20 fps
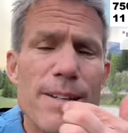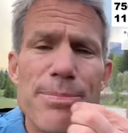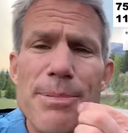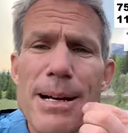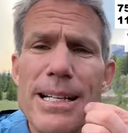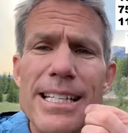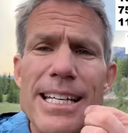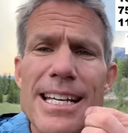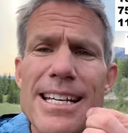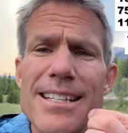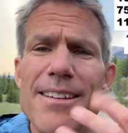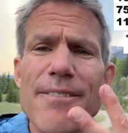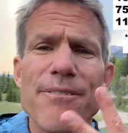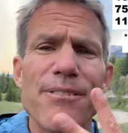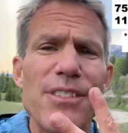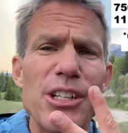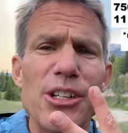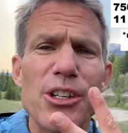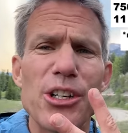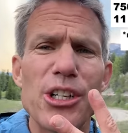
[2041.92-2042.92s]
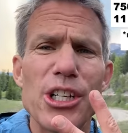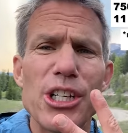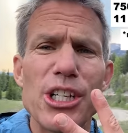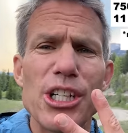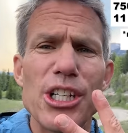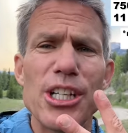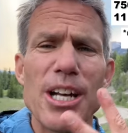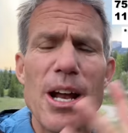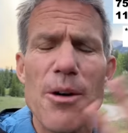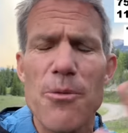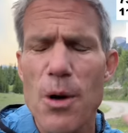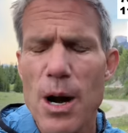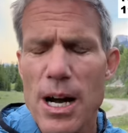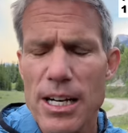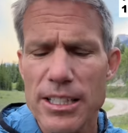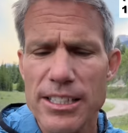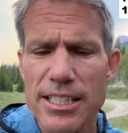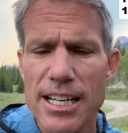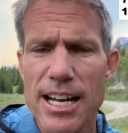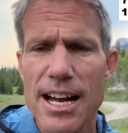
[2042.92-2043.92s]
my teeth, I feel good, I
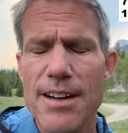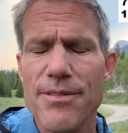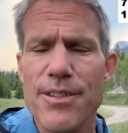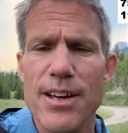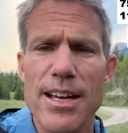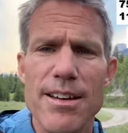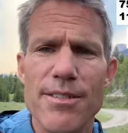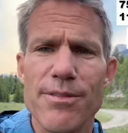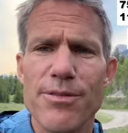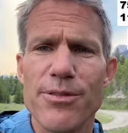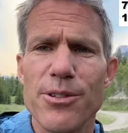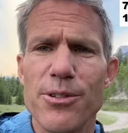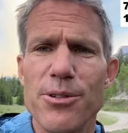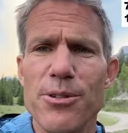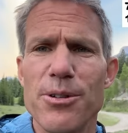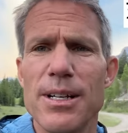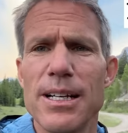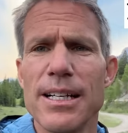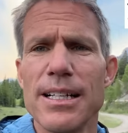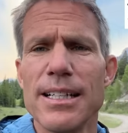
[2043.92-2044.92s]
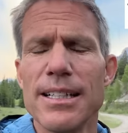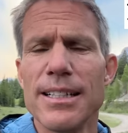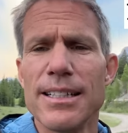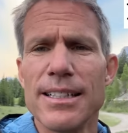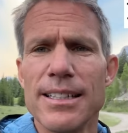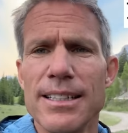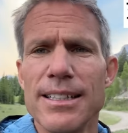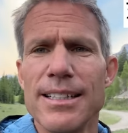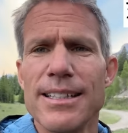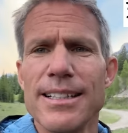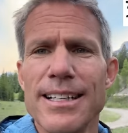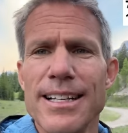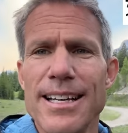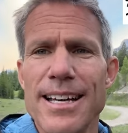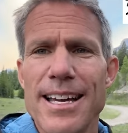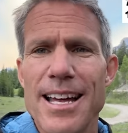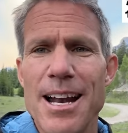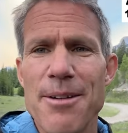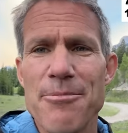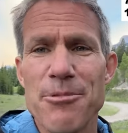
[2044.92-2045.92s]
washed off, I ate food.
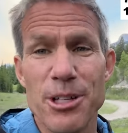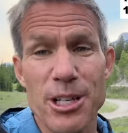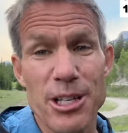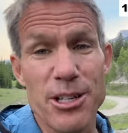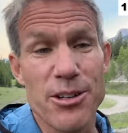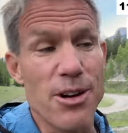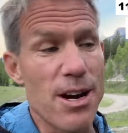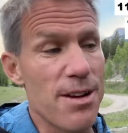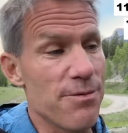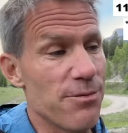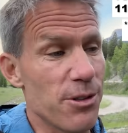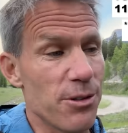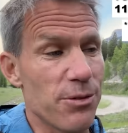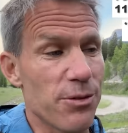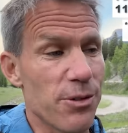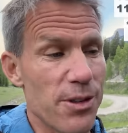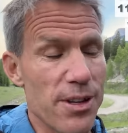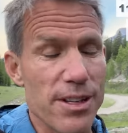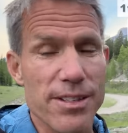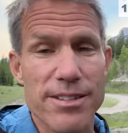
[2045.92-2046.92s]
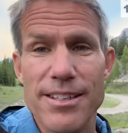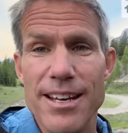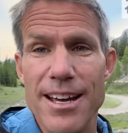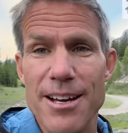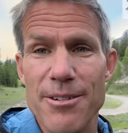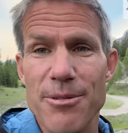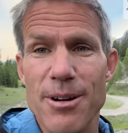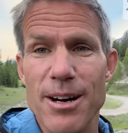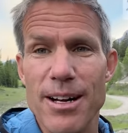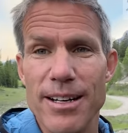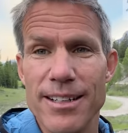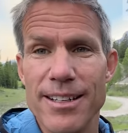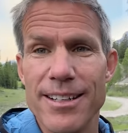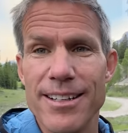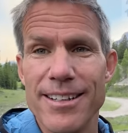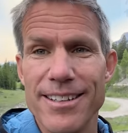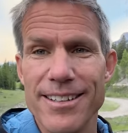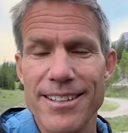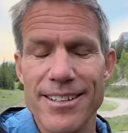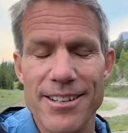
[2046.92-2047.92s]
And I'm really grateful for this day one.
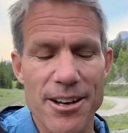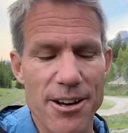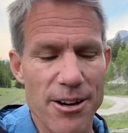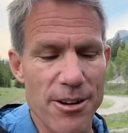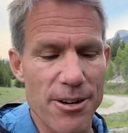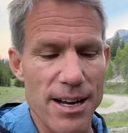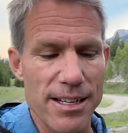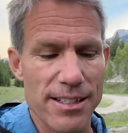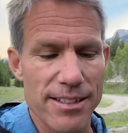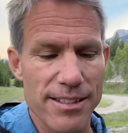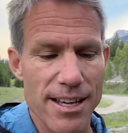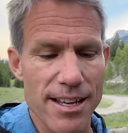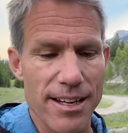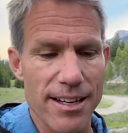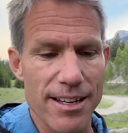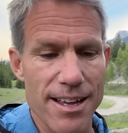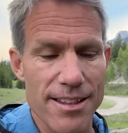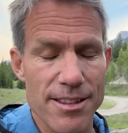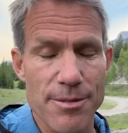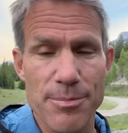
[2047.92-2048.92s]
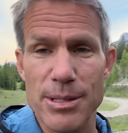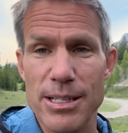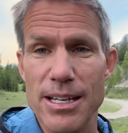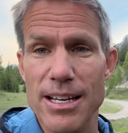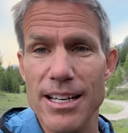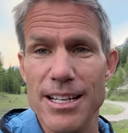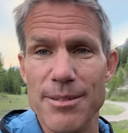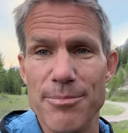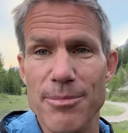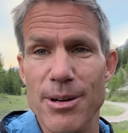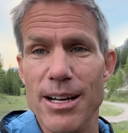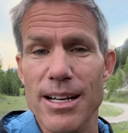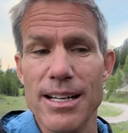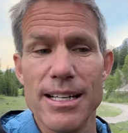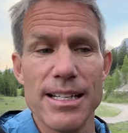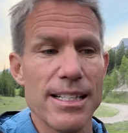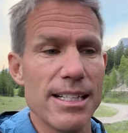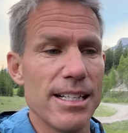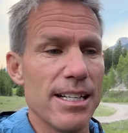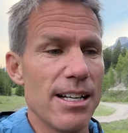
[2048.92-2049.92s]
You know, I said it at the beginning, but
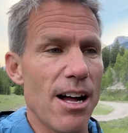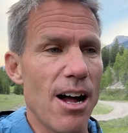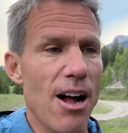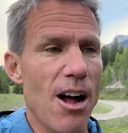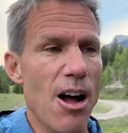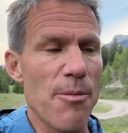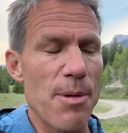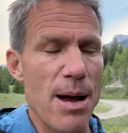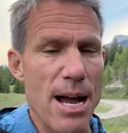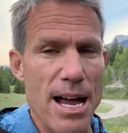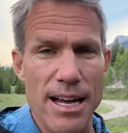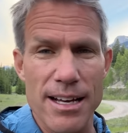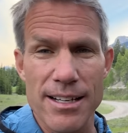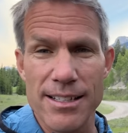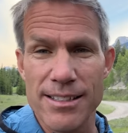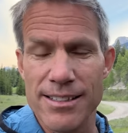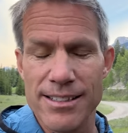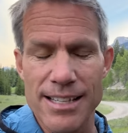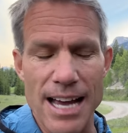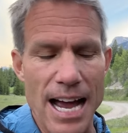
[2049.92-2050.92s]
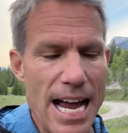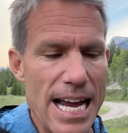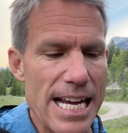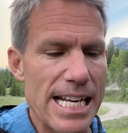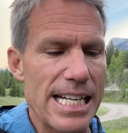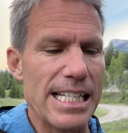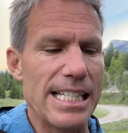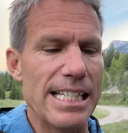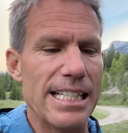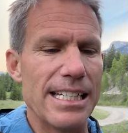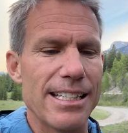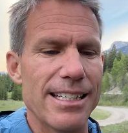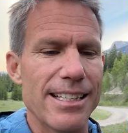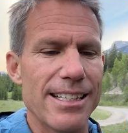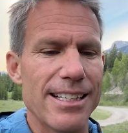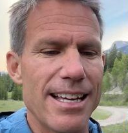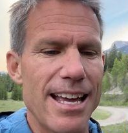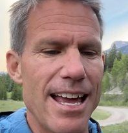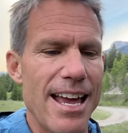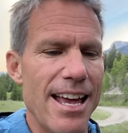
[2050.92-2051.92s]
all my anxiety
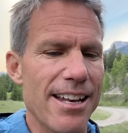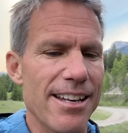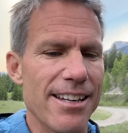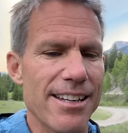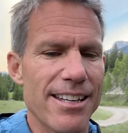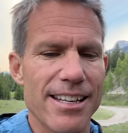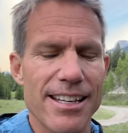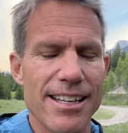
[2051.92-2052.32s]
and